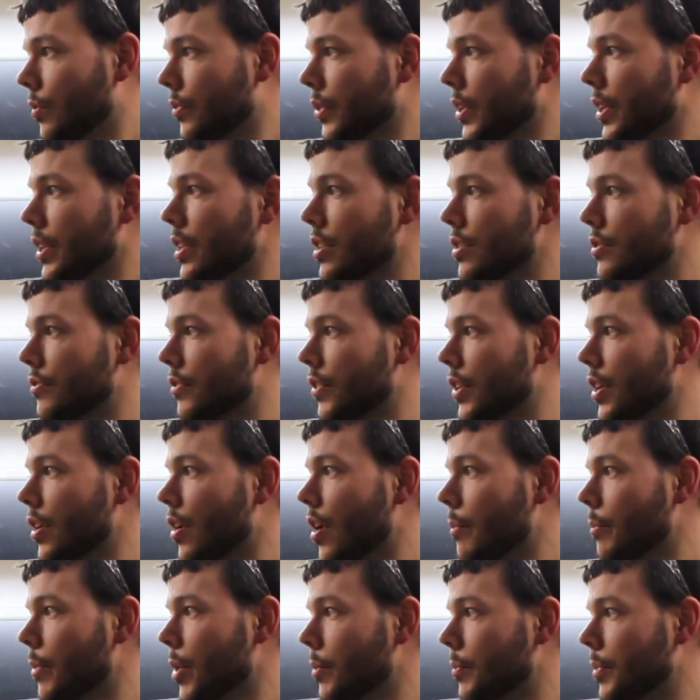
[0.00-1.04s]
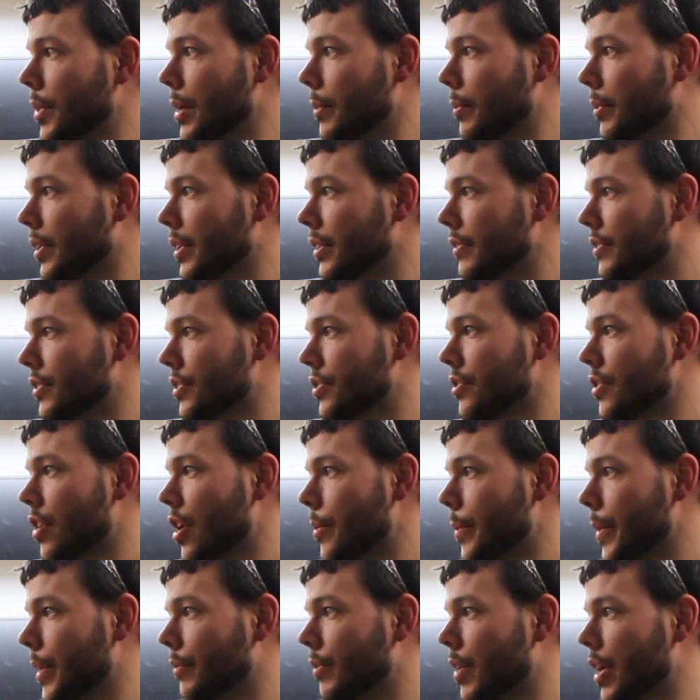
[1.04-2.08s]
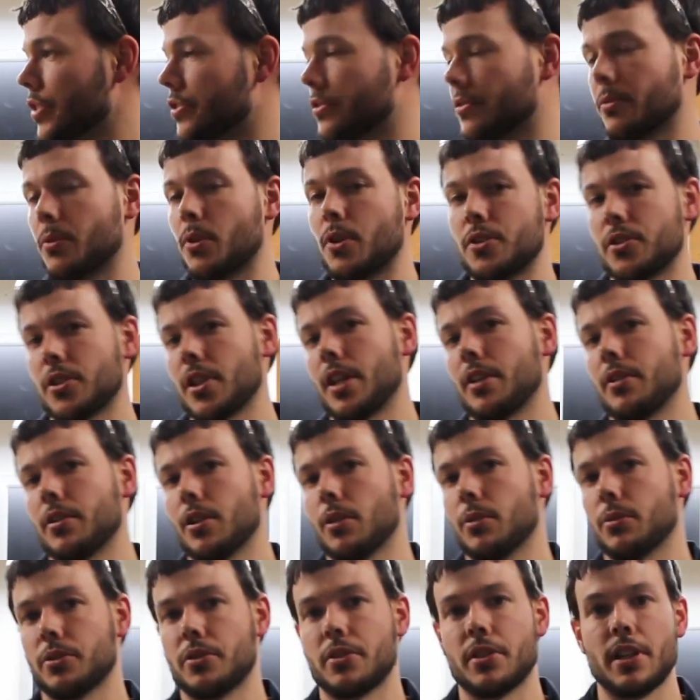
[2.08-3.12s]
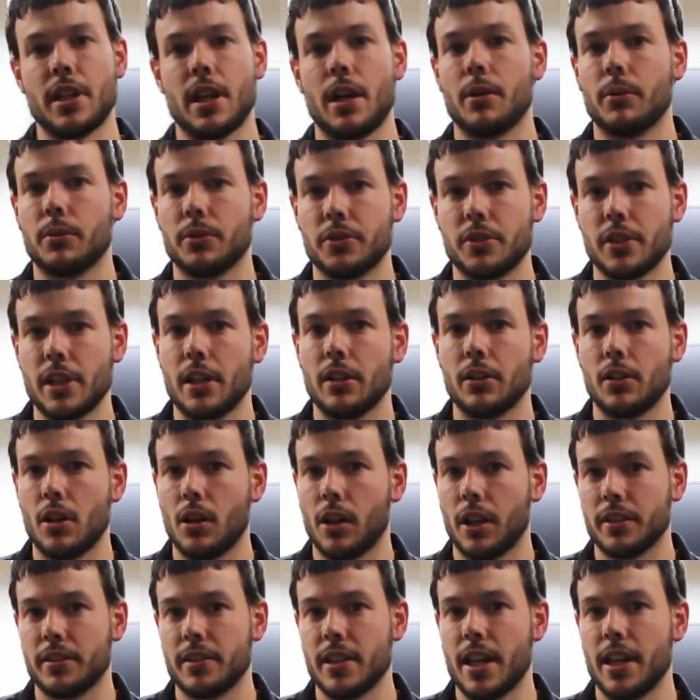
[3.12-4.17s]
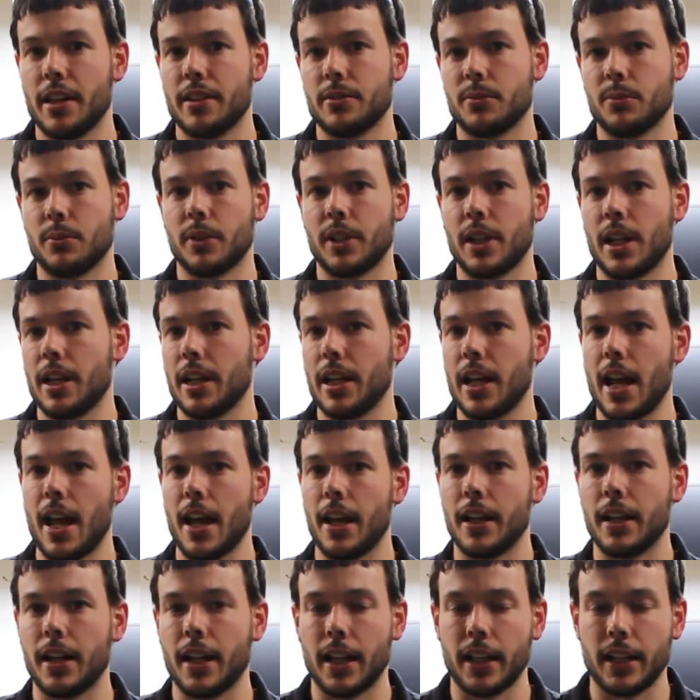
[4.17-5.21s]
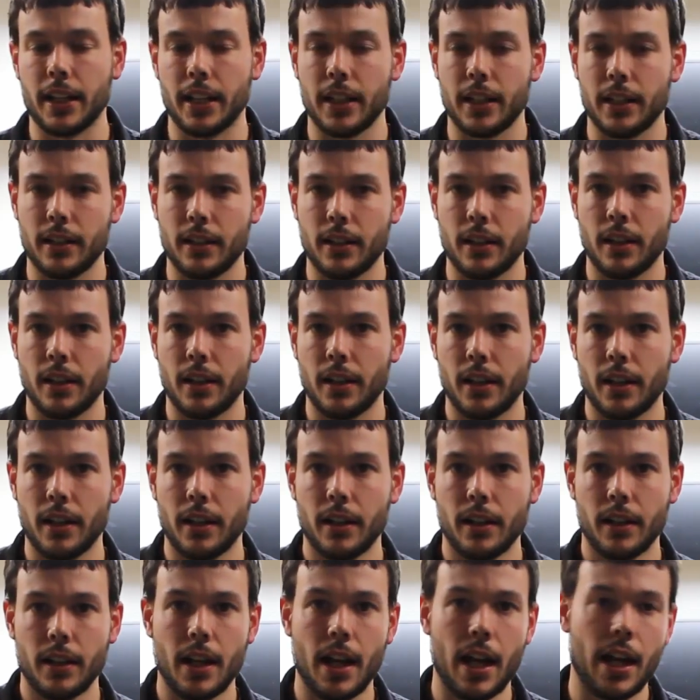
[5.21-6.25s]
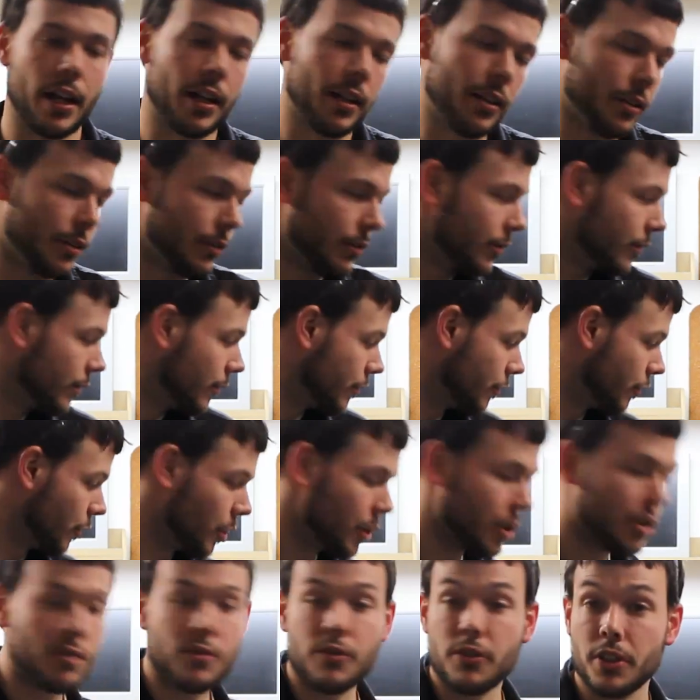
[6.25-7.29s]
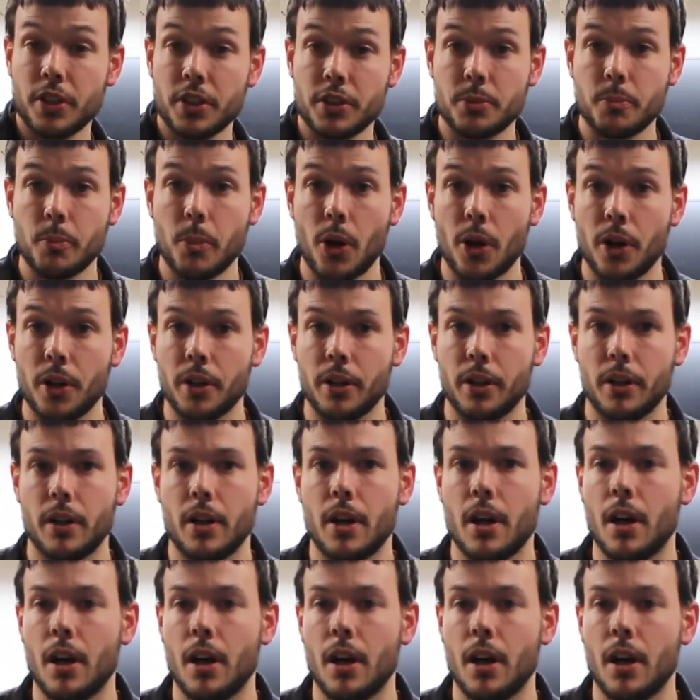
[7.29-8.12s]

in this video I might be able to even start my reservoirs. I don't know. We'll see how long it takes, what kind of edit I get out of the footage for this part.